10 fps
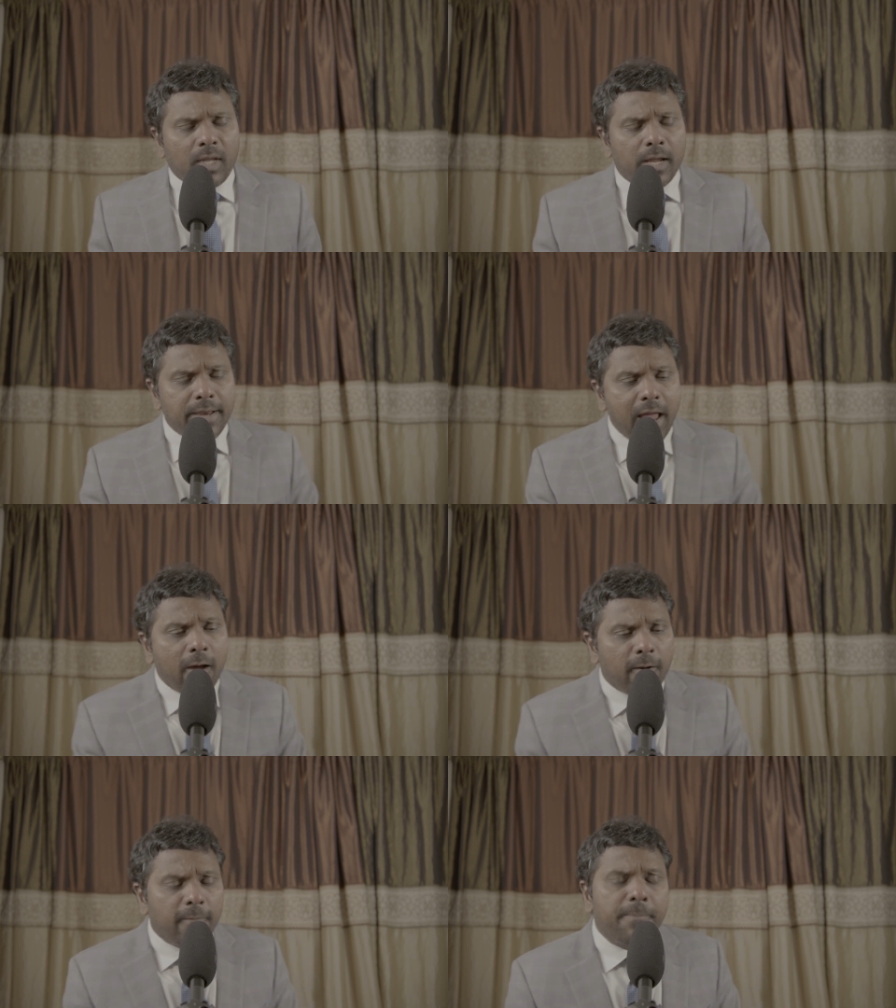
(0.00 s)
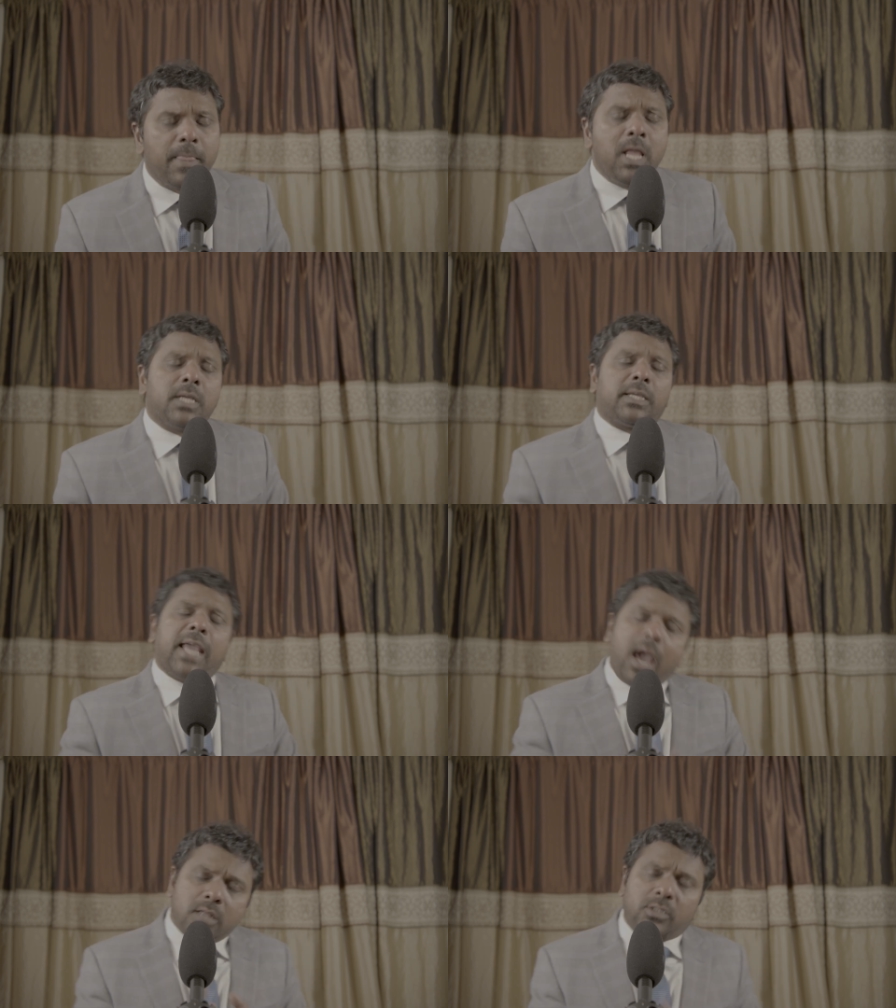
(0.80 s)
Now,
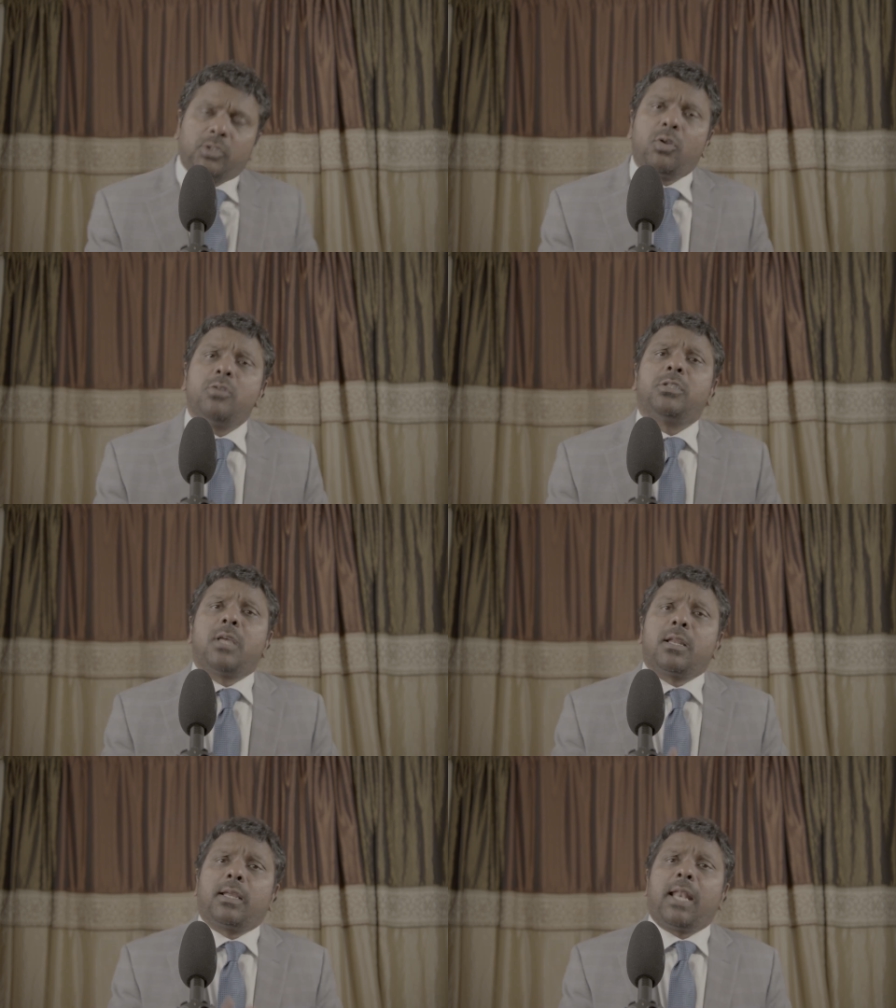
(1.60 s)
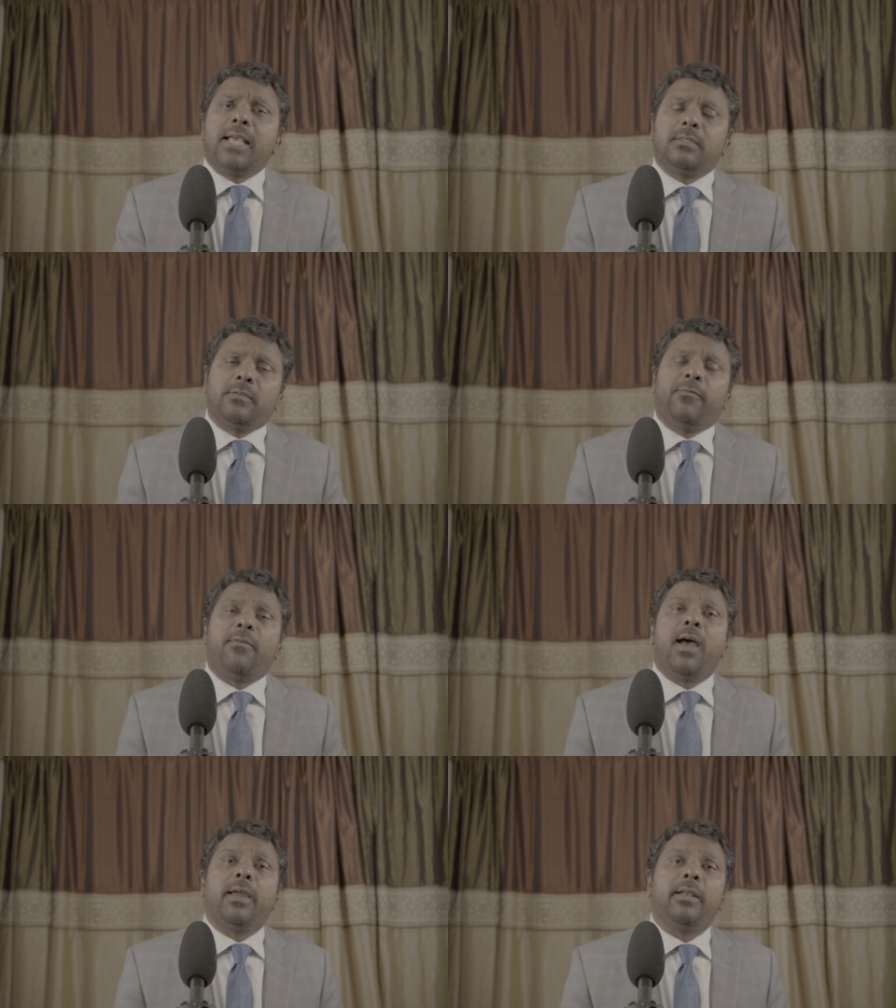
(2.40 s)
gallstones are
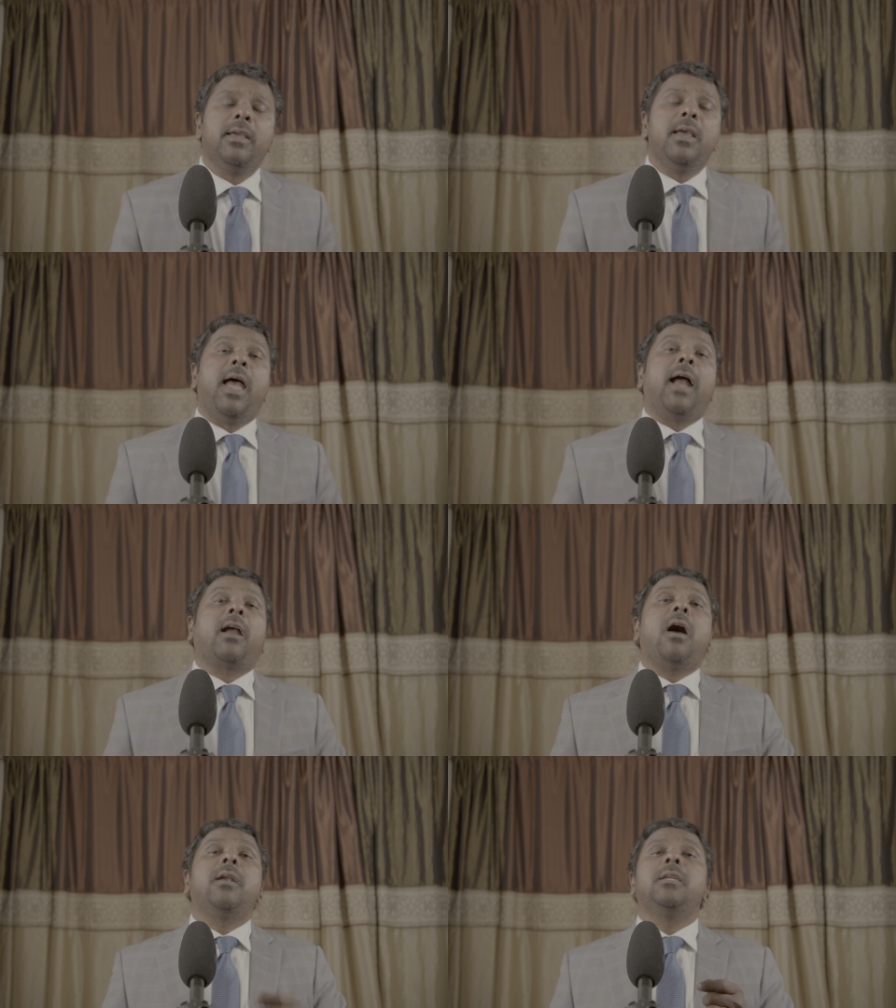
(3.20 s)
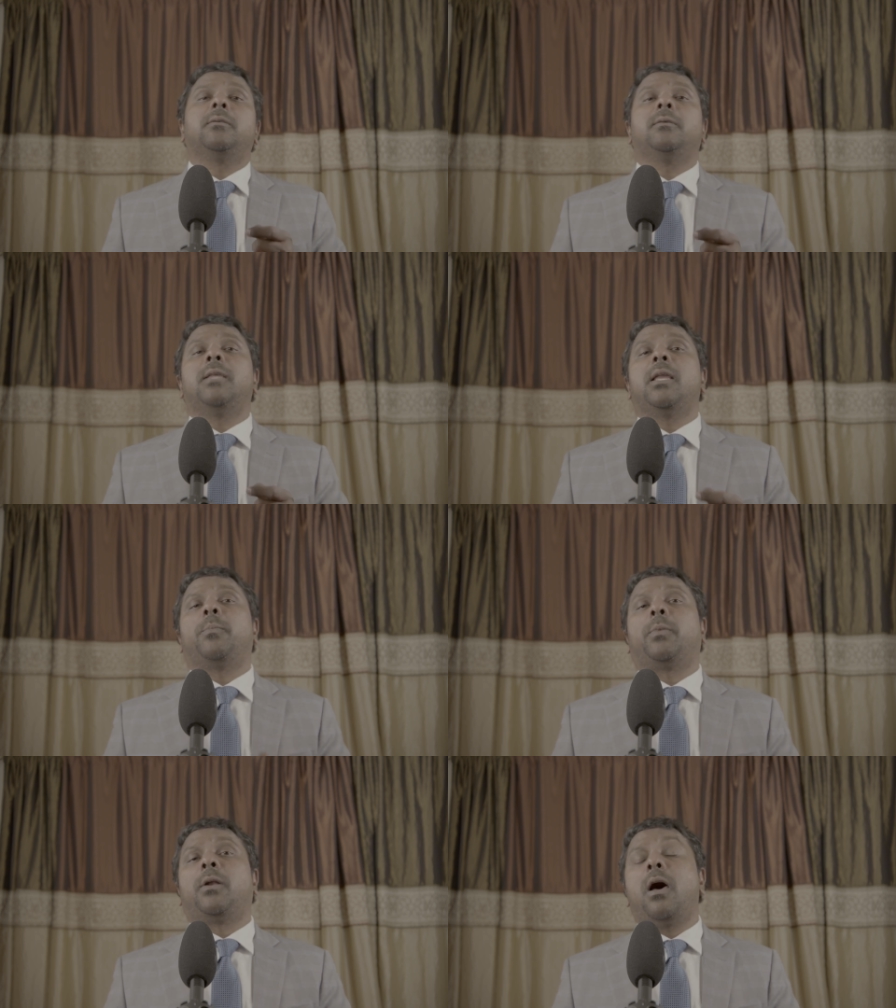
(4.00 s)
classified according to their
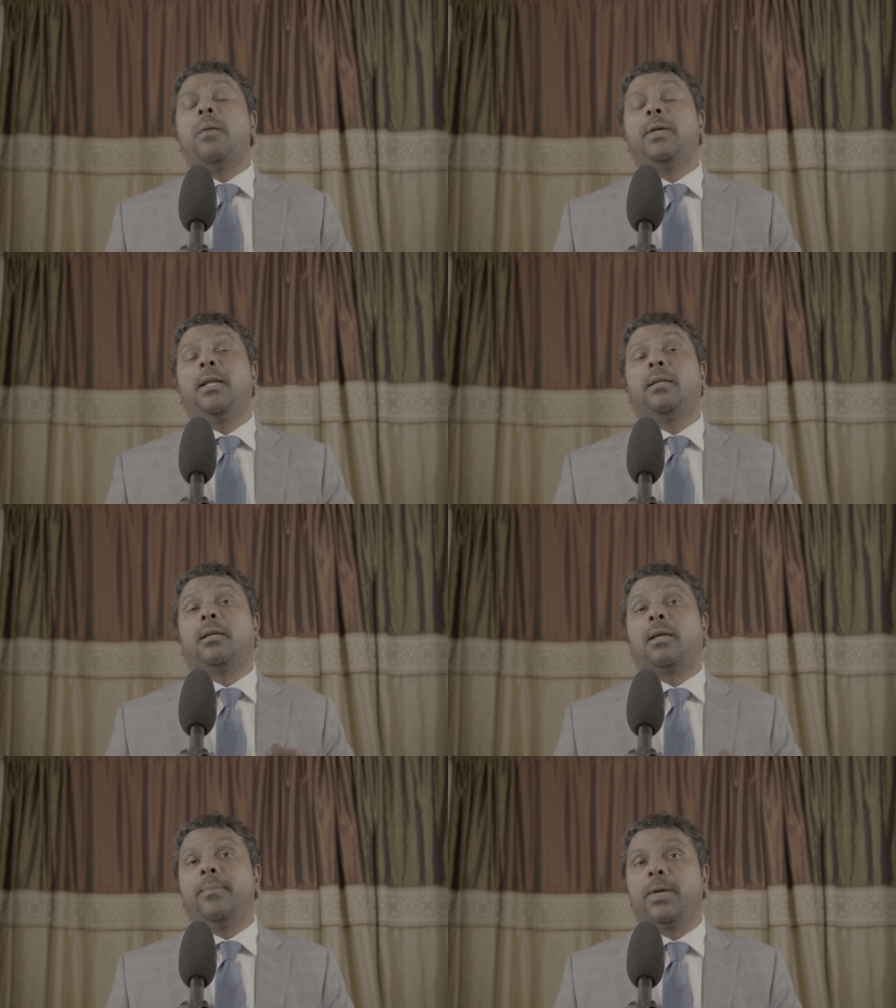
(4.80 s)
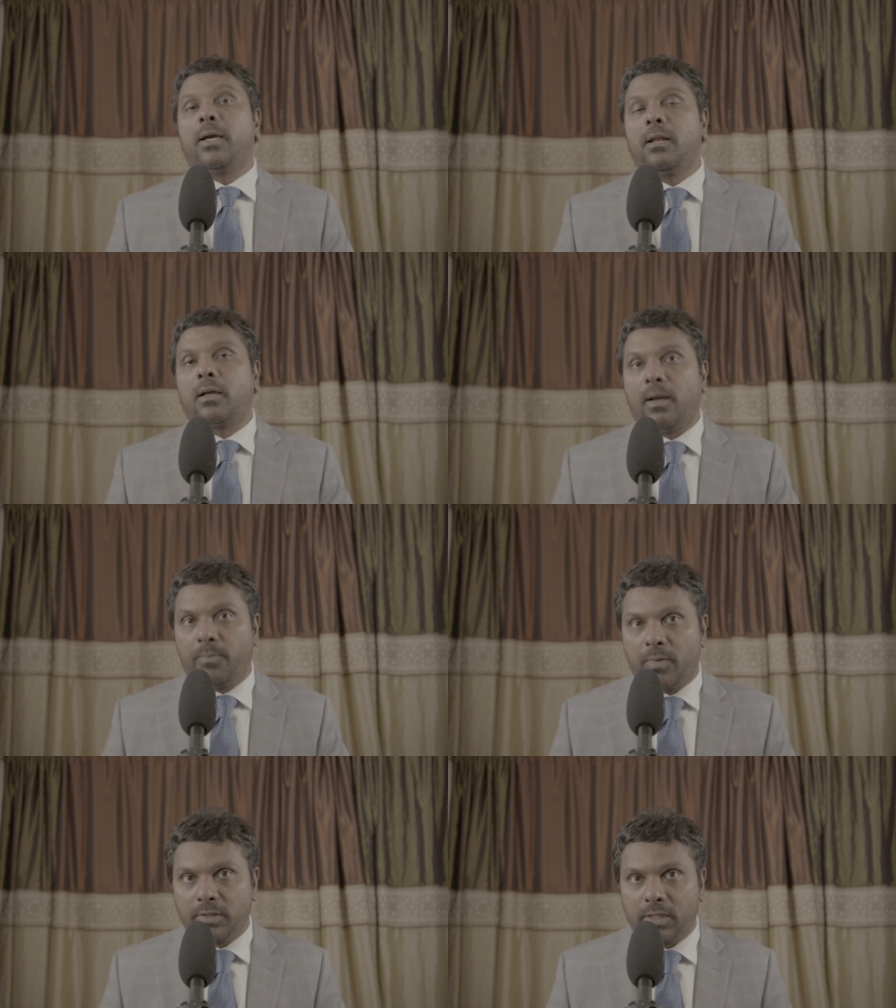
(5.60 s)
predominant chemical
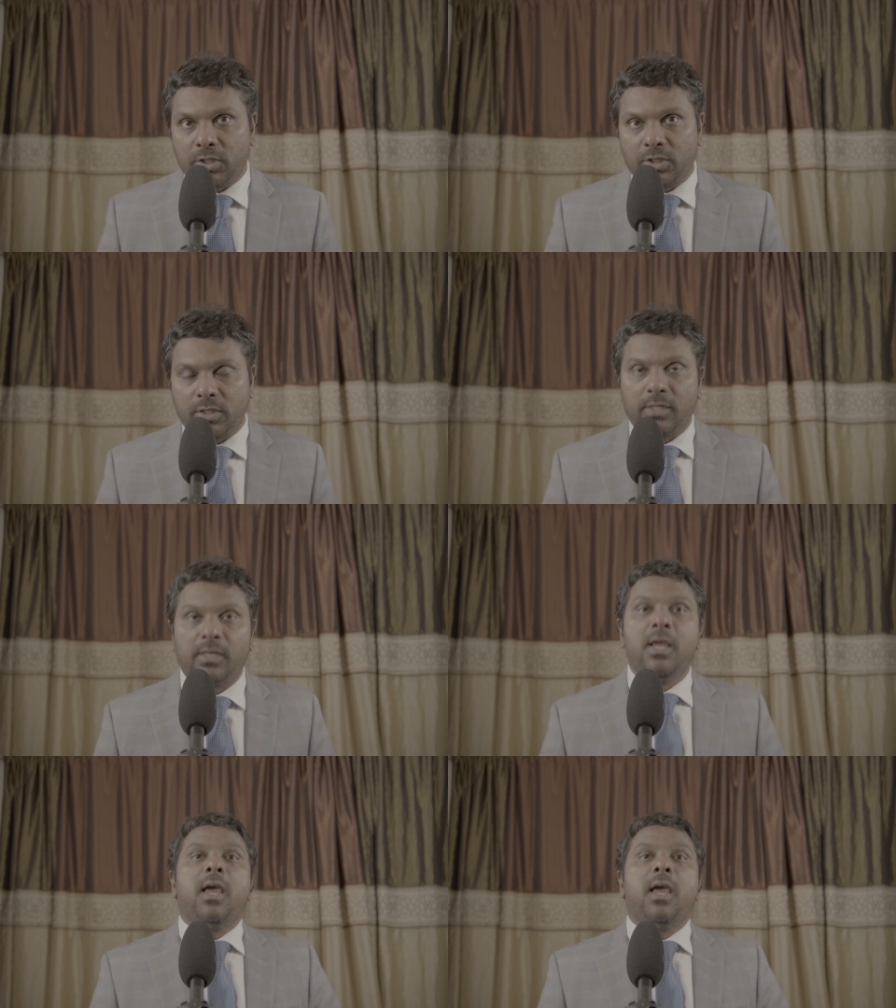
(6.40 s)
composition